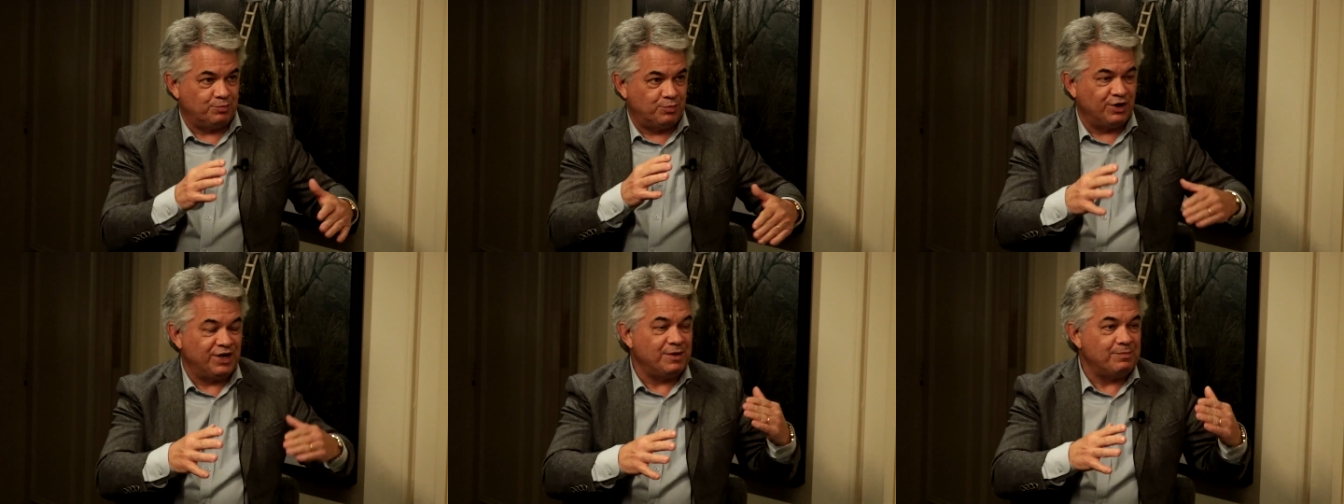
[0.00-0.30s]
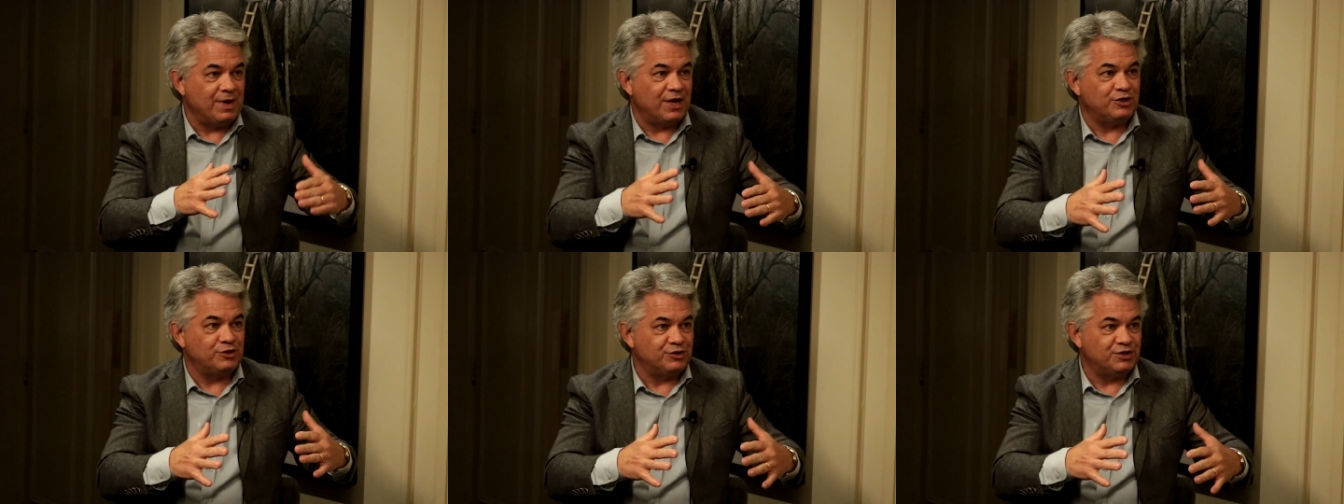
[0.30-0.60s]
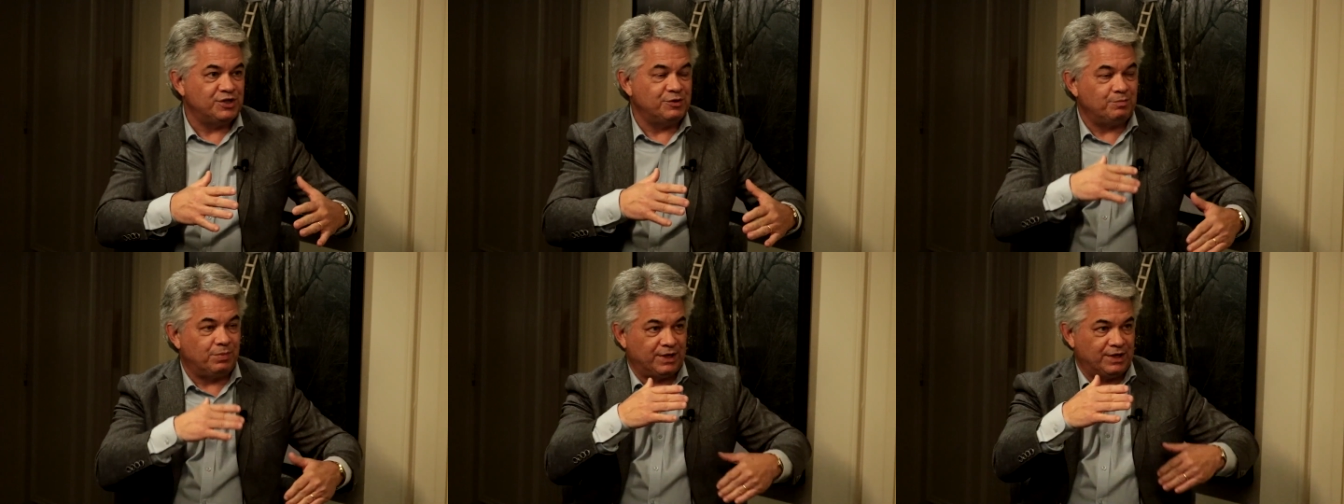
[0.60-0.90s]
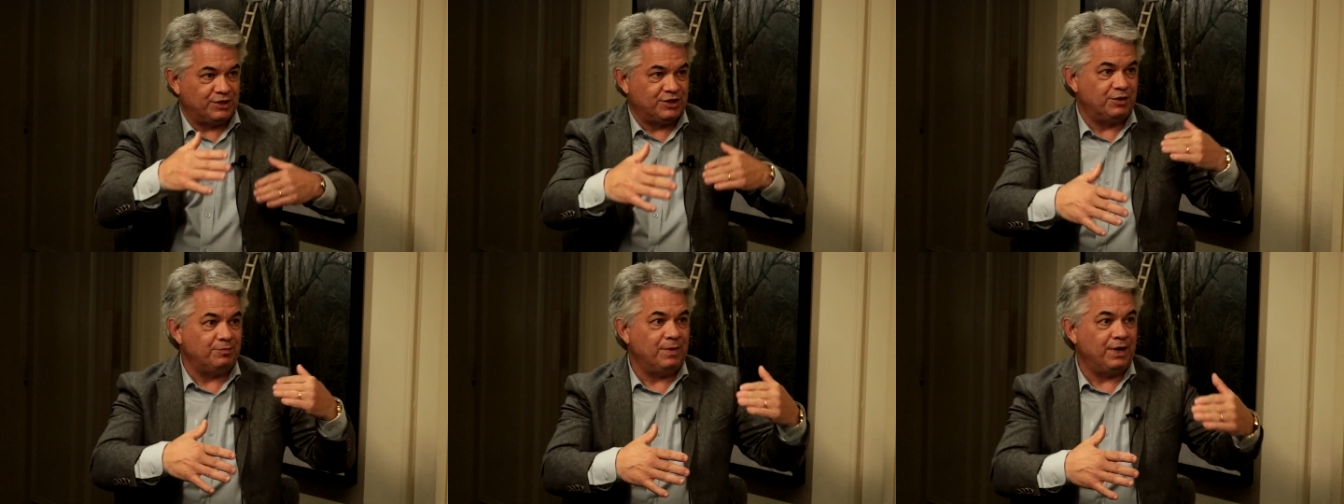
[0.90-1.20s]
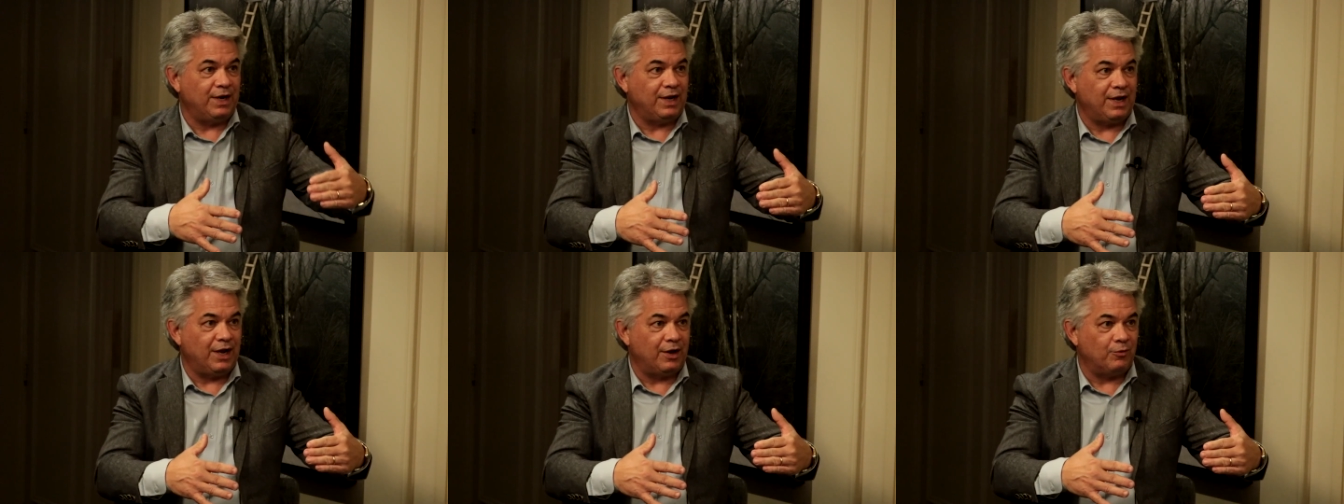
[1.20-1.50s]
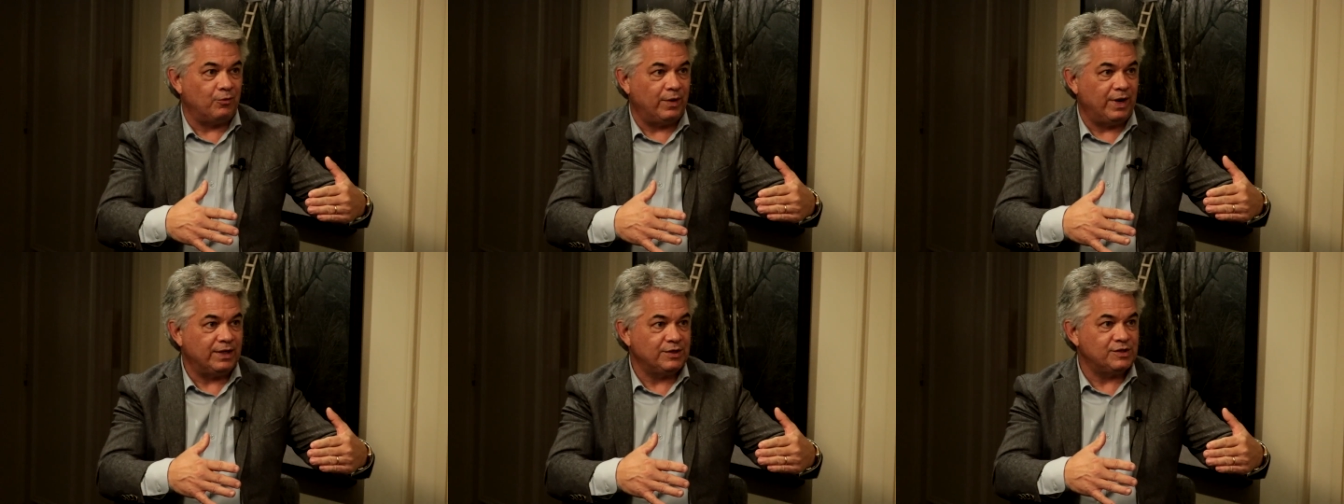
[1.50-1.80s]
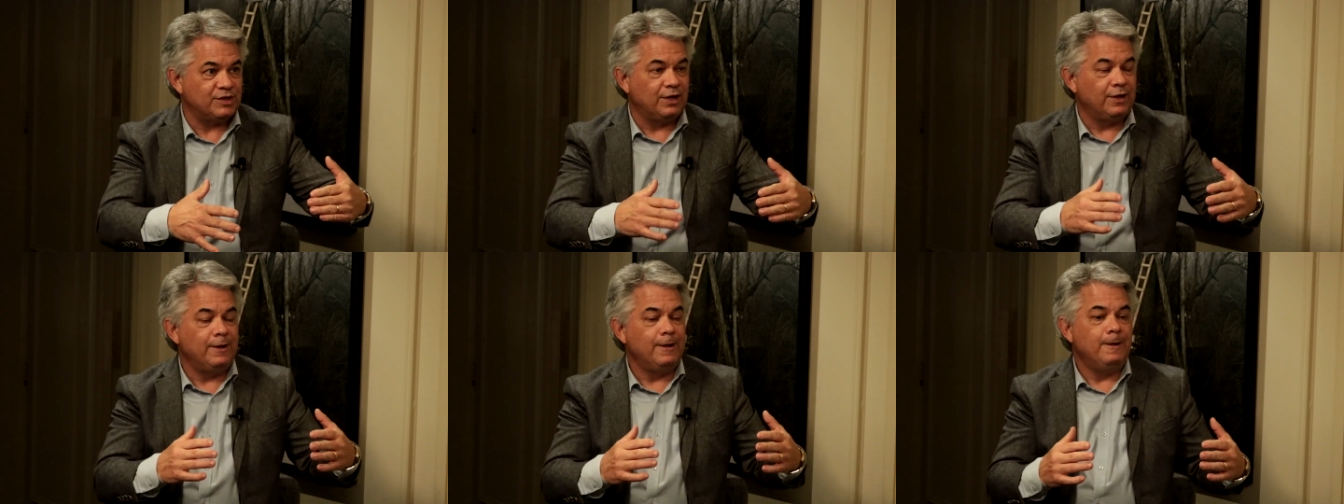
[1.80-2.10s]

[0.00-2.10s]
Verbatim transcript: putting measures in place to mitigate risk,